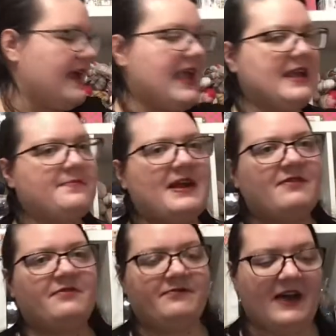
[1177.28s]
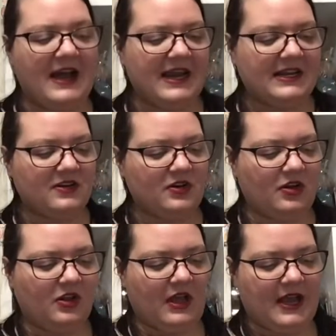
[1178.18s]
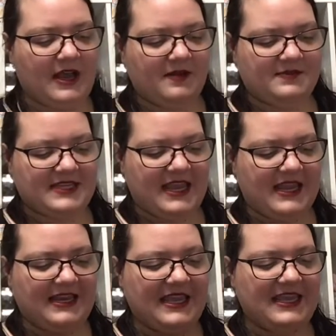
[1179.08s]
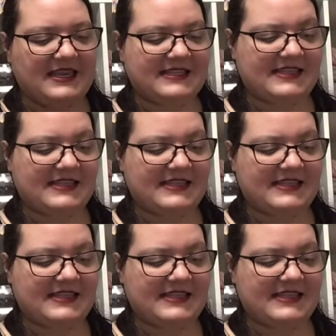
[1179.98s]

And my final update is